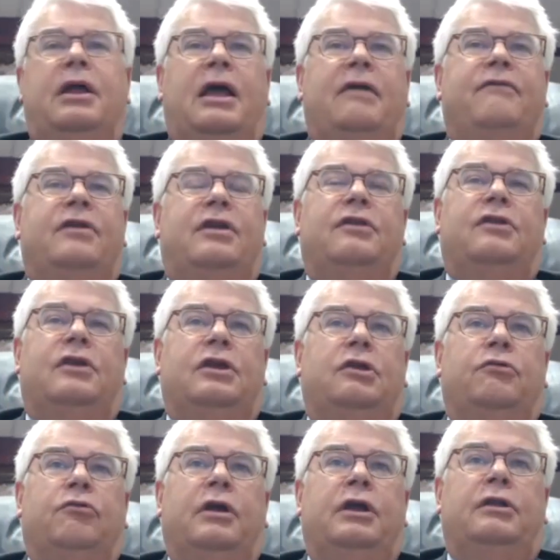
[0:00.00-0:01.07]
advocate that
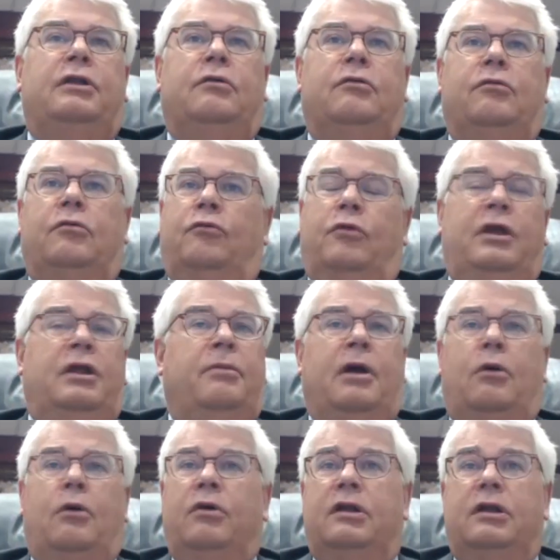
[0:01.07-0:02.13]
you read
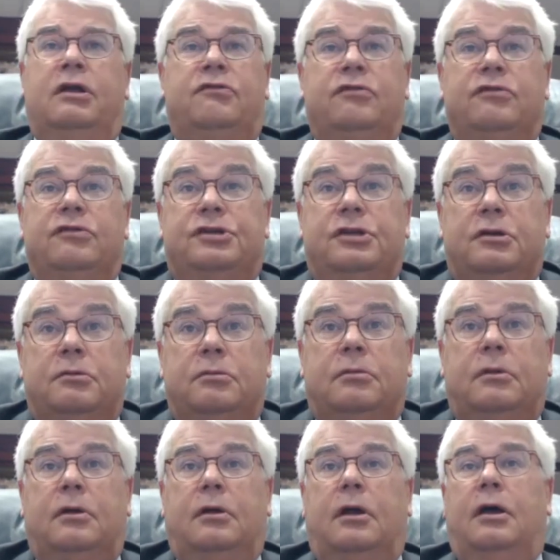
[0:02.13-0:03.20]
about what interests you.
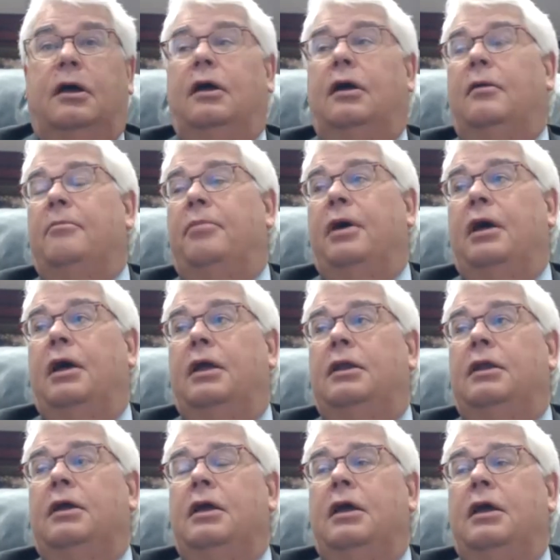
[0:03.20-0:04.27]
But
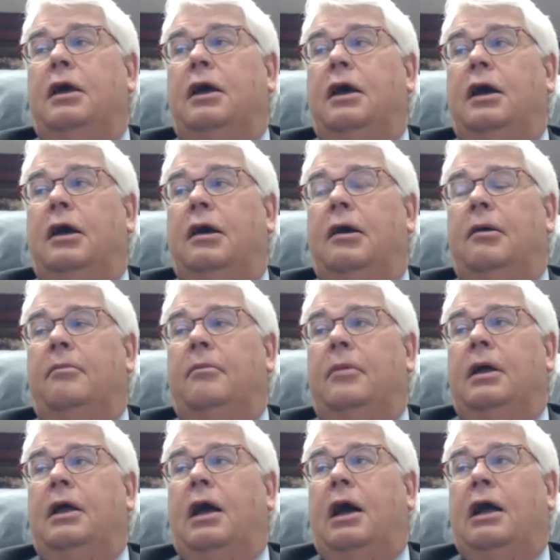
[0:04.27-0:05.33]
I
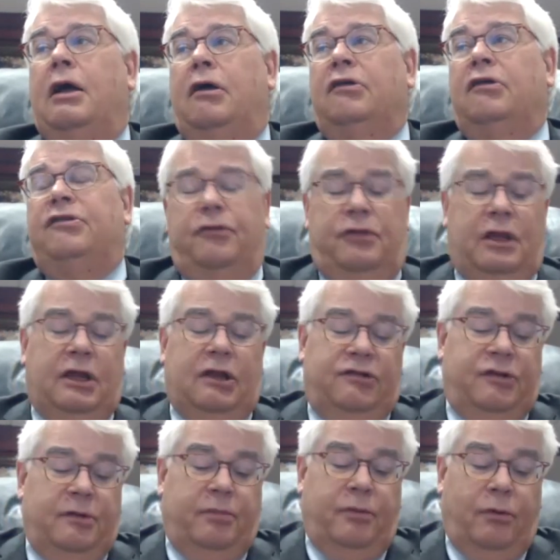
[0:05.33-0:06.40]
also think
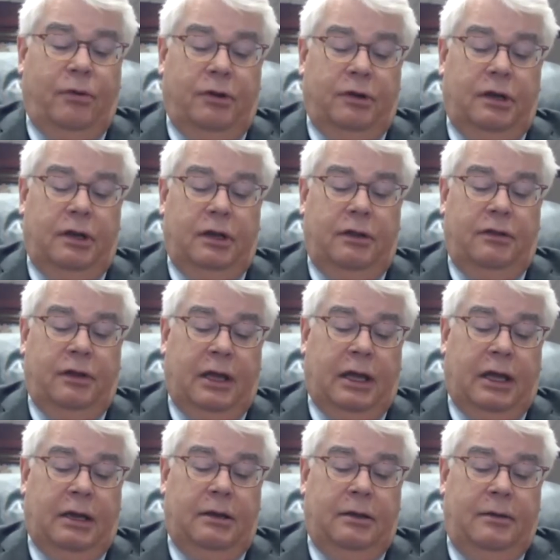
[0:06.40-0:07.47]
it's important
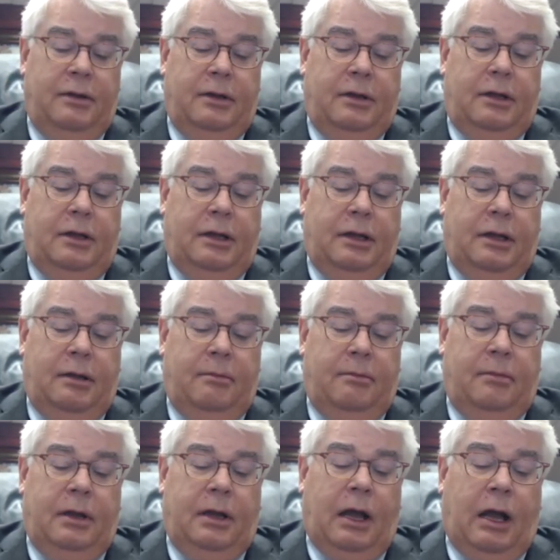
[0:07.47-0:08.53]
that
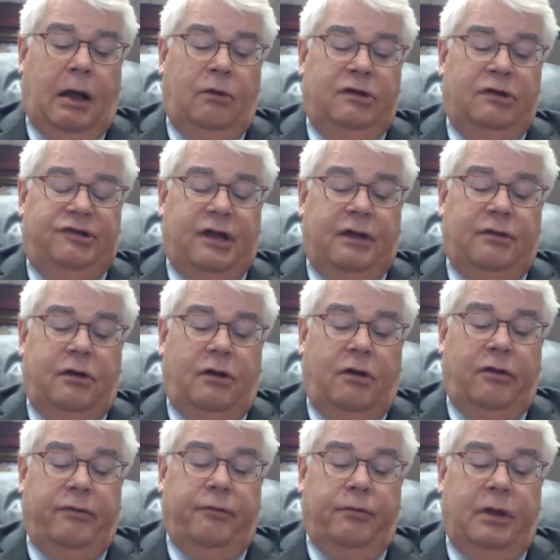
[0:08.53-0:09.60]
I would say that
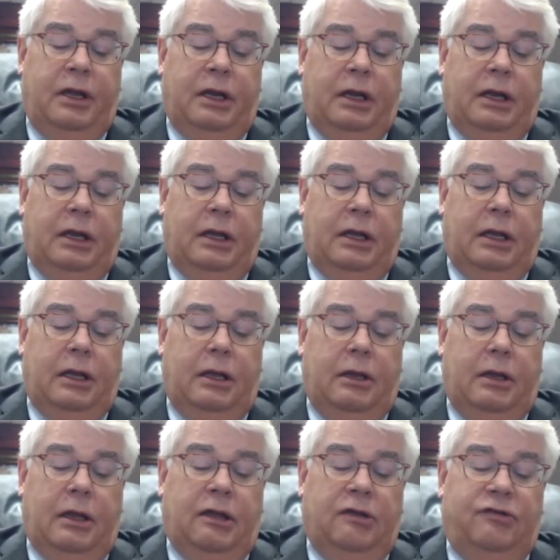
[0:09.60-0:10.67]
all the reading
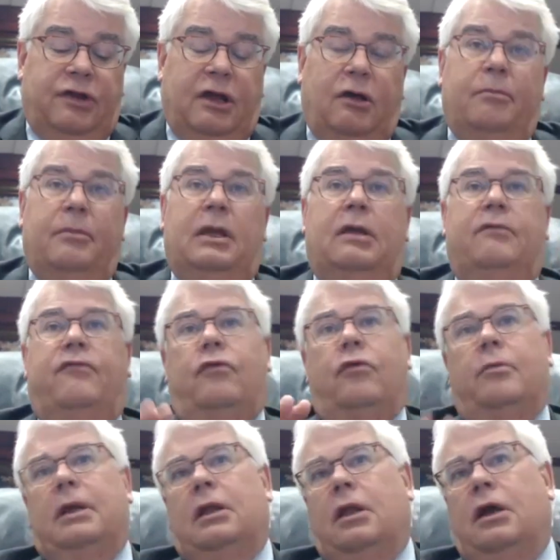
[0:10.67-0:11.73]
has helped me in
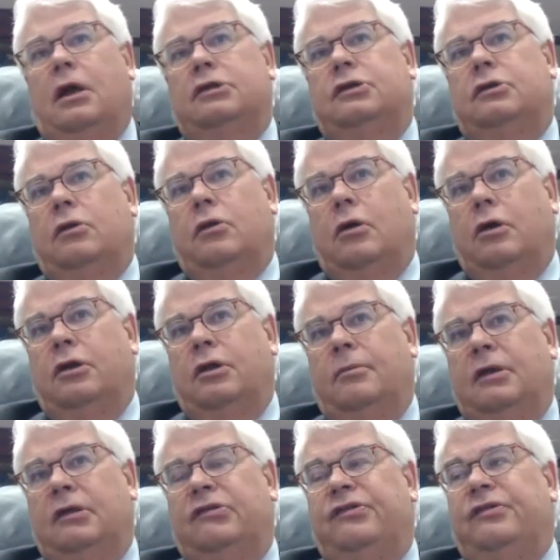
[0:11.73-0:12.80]
forming logical
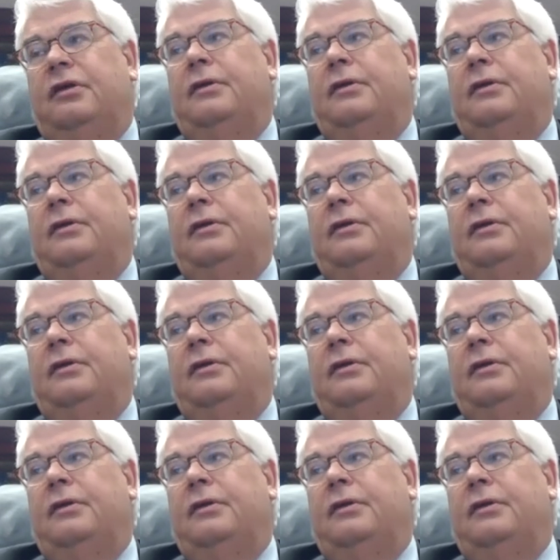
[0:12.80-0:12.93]
arguments.